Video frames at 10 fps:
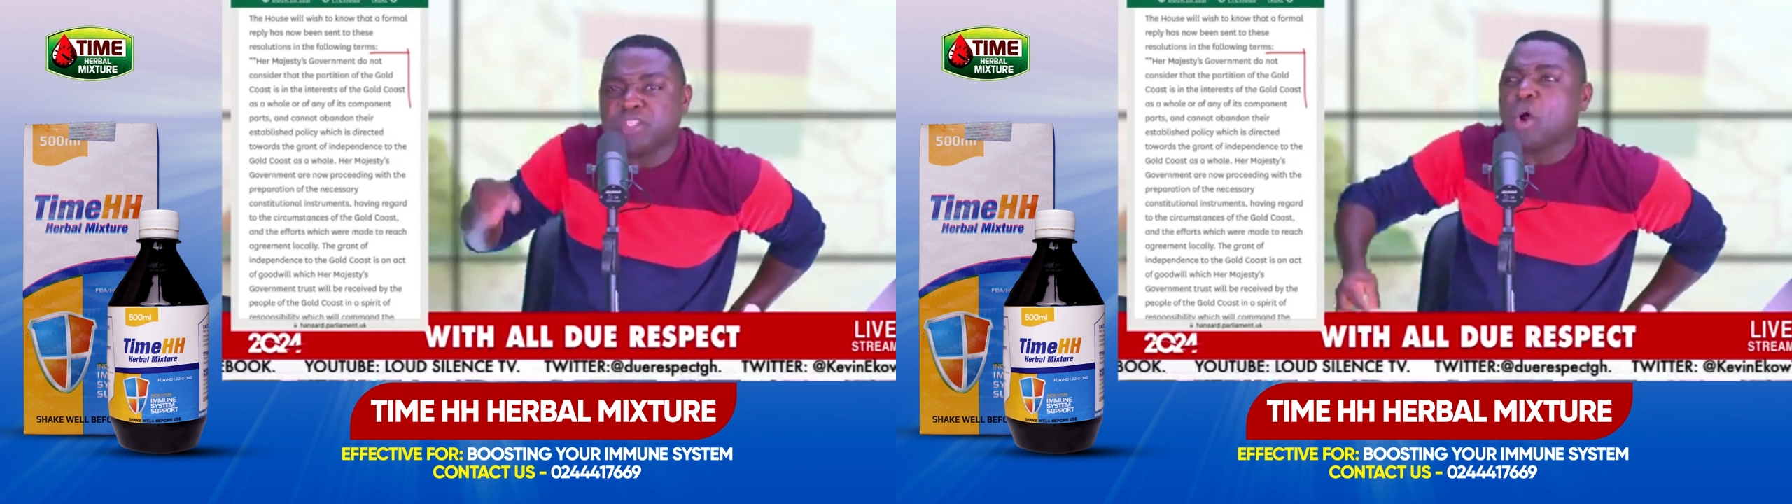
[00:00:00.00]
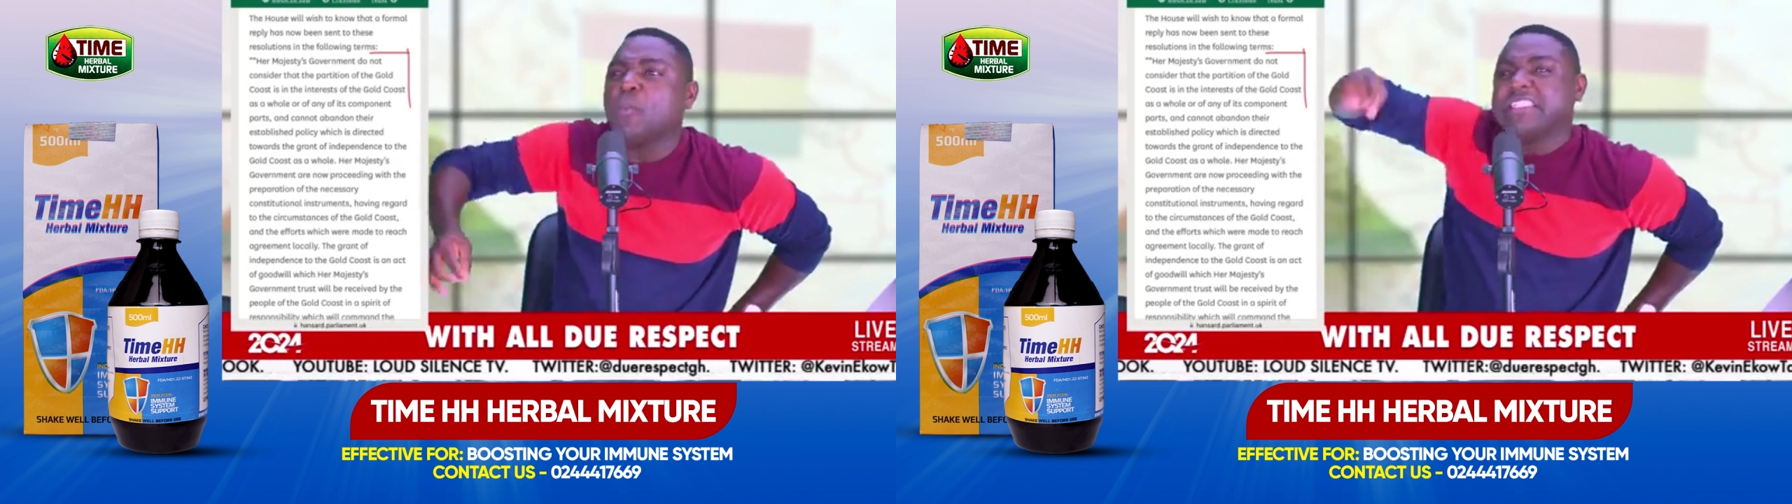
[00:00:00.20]

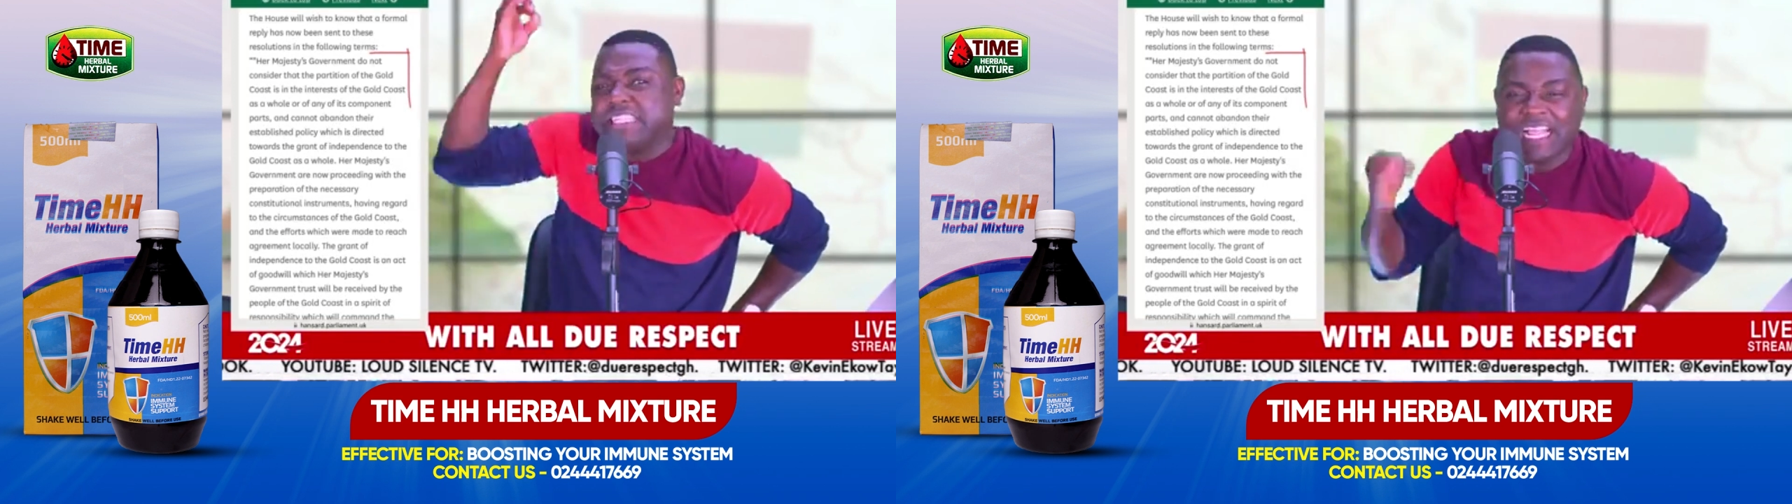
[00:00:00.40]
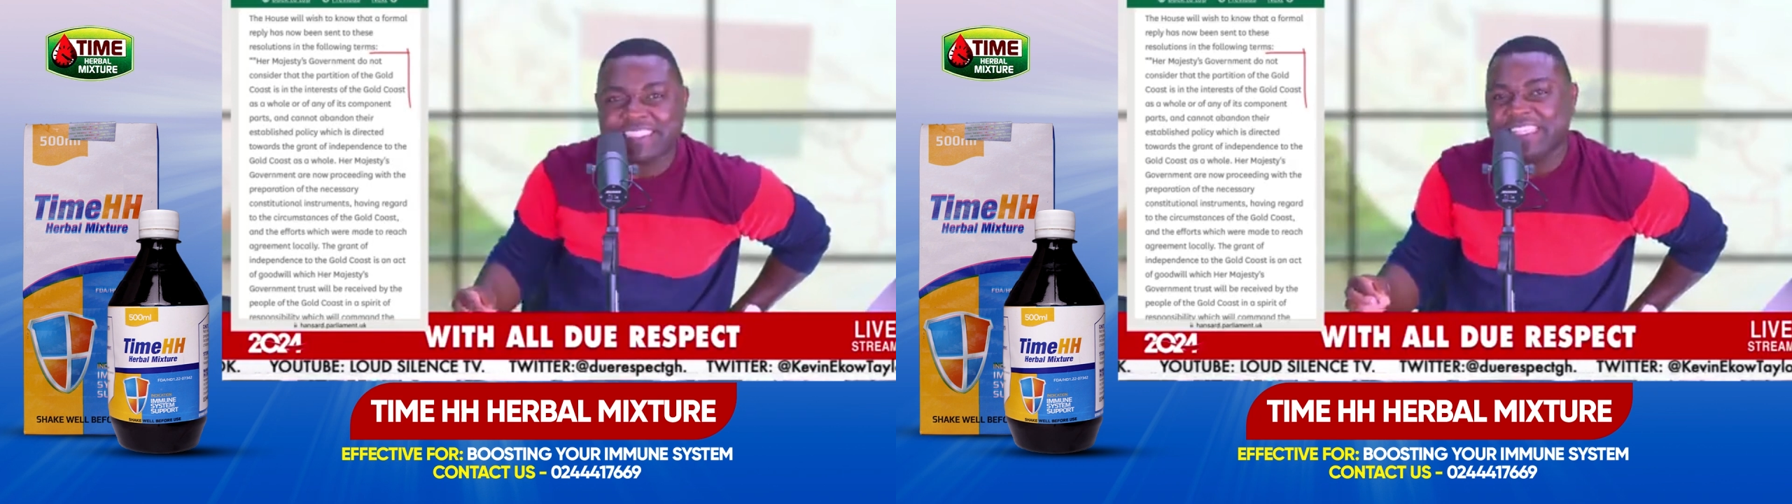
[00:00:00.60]
And then
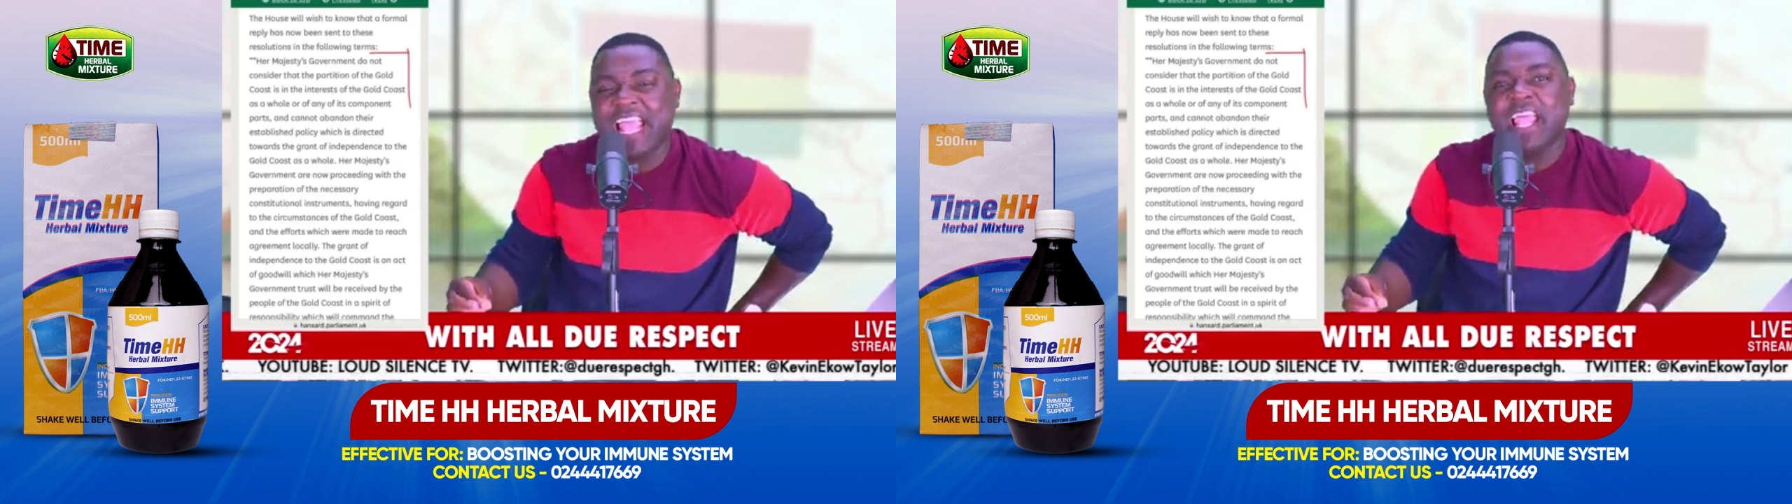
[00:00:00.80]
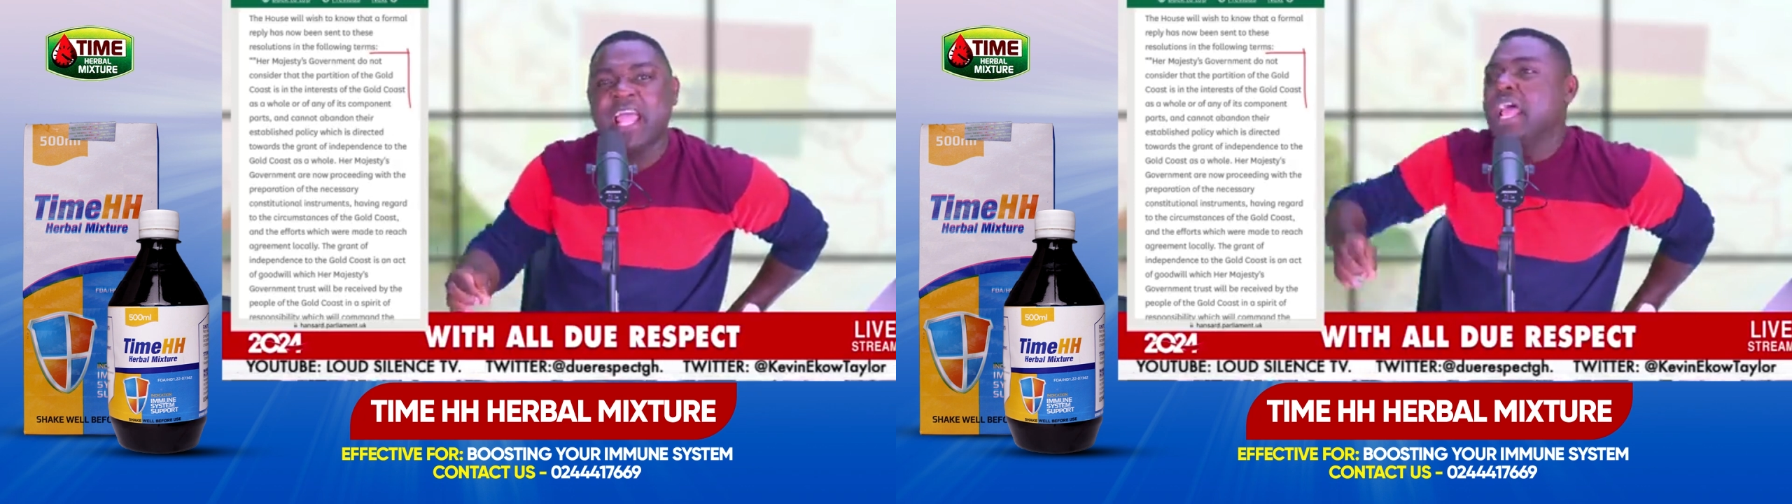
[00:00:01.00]
you will
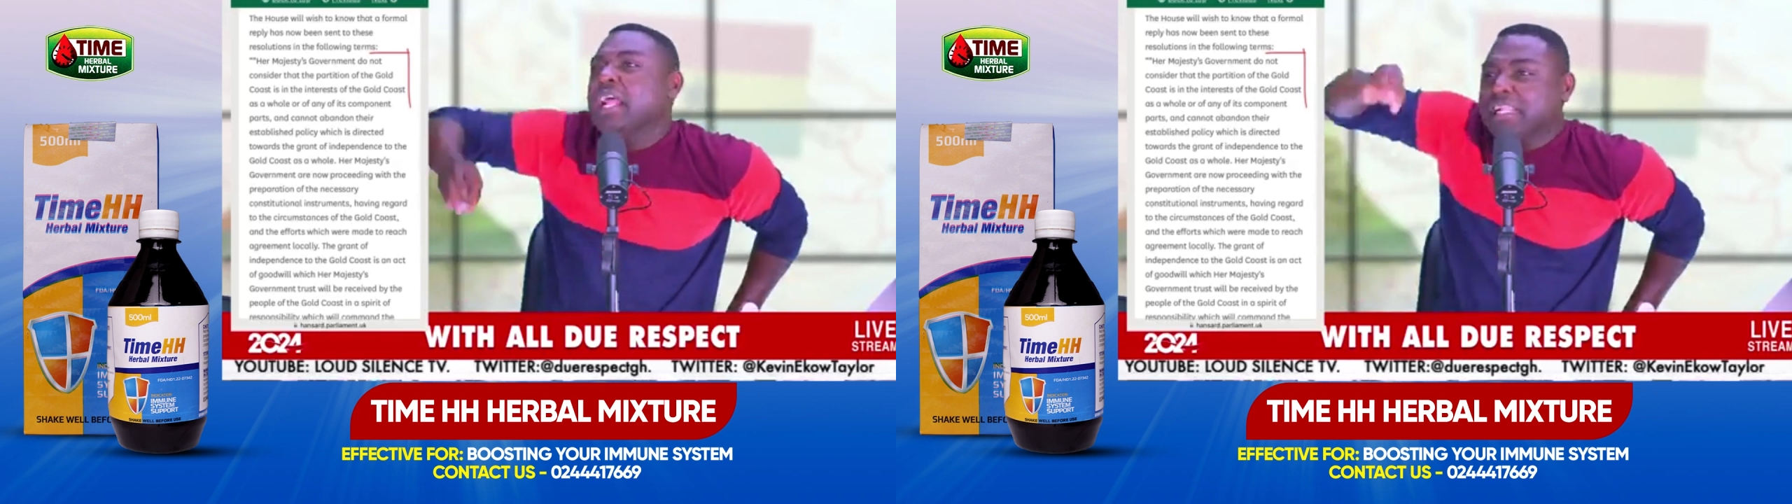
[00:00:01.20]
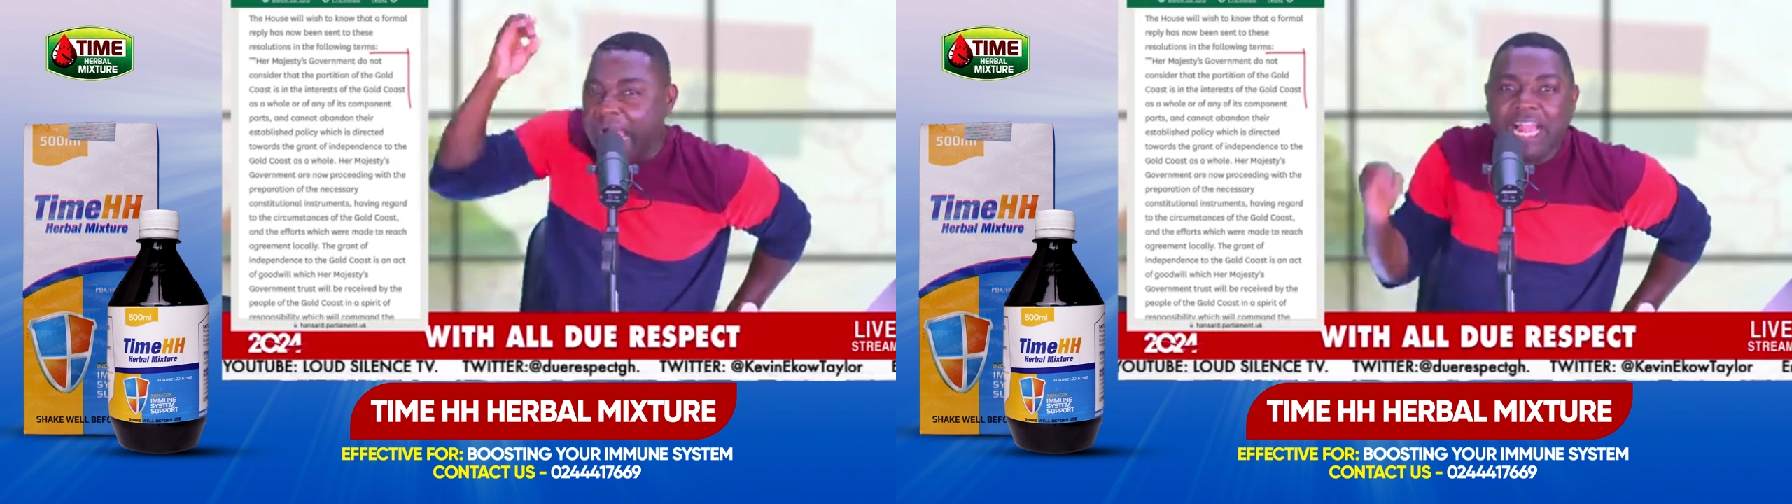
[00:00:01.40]
understand
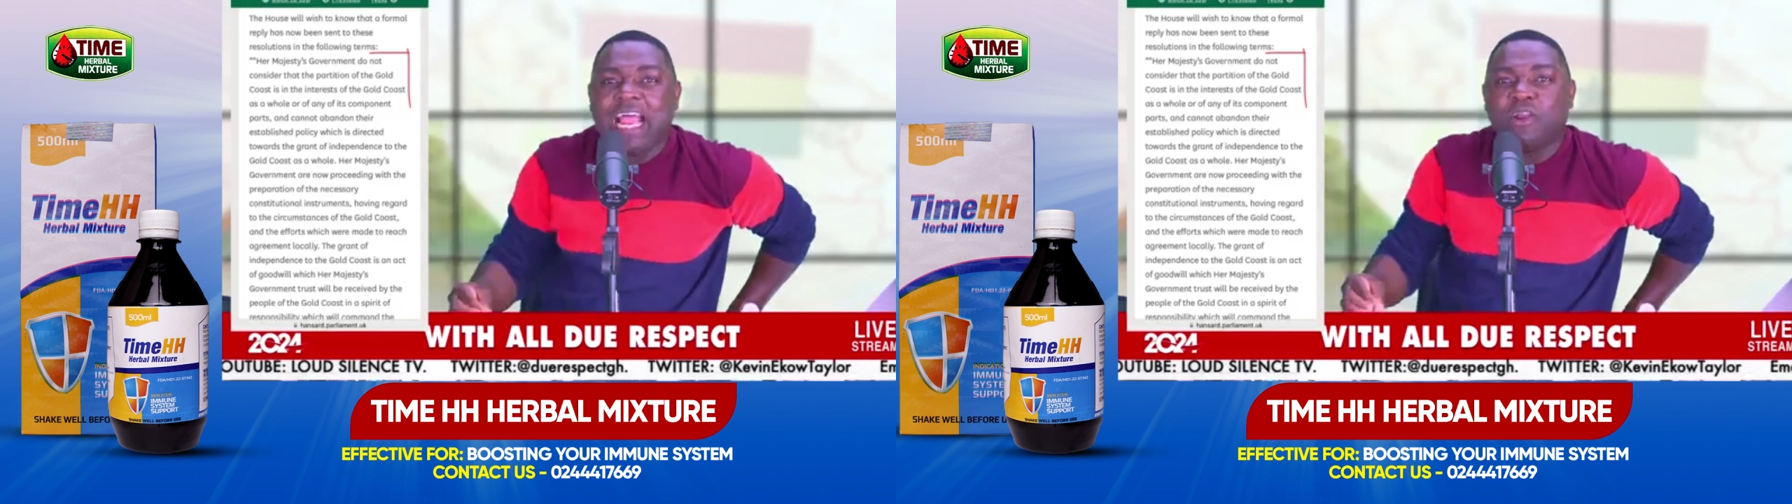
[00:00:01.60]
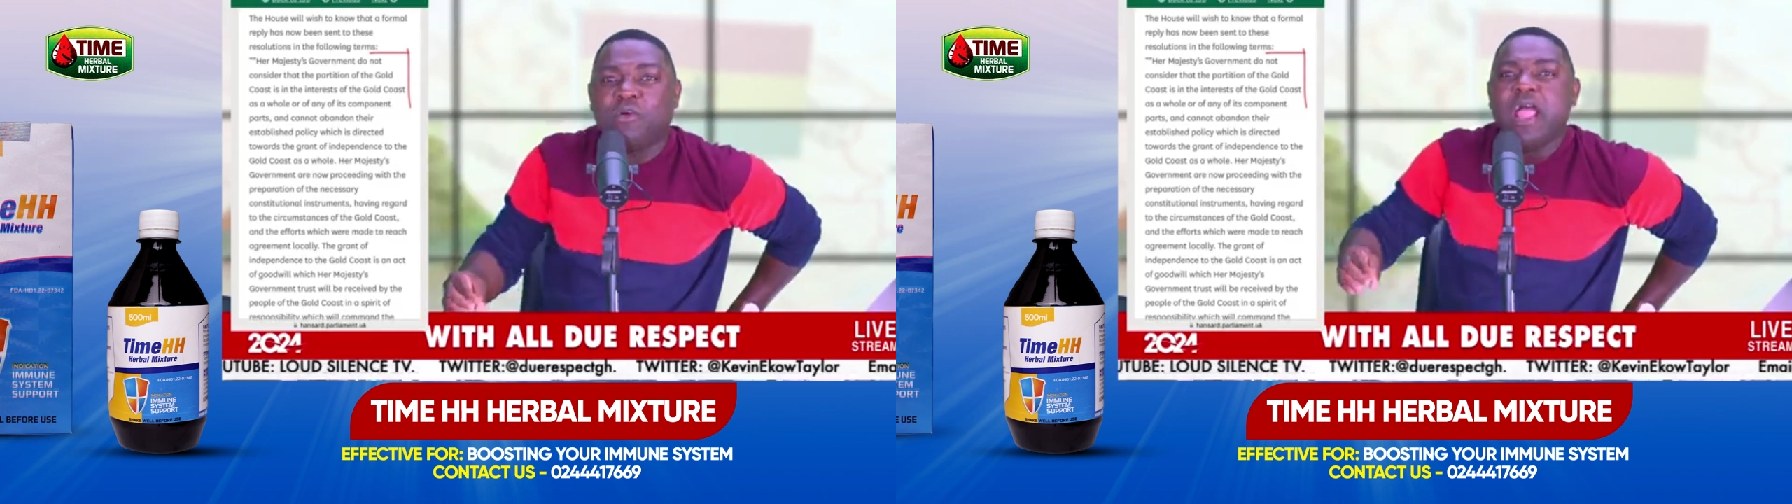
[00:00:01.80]
why we
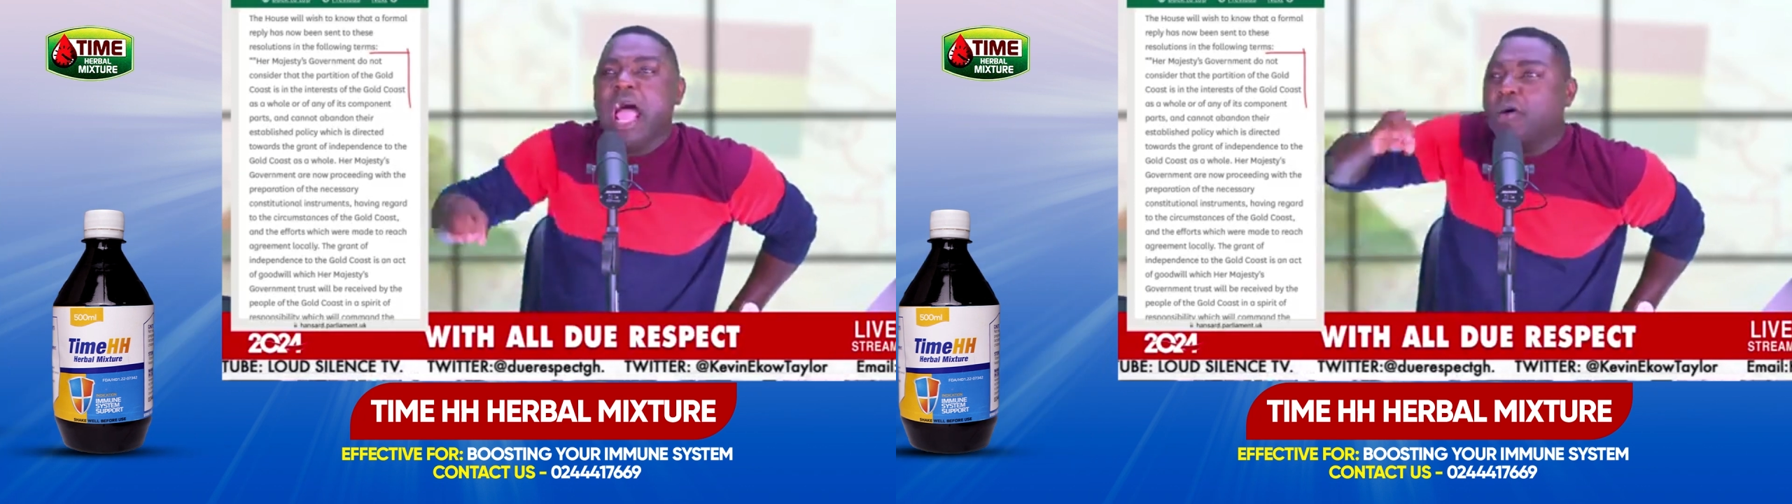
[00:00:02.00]
are here.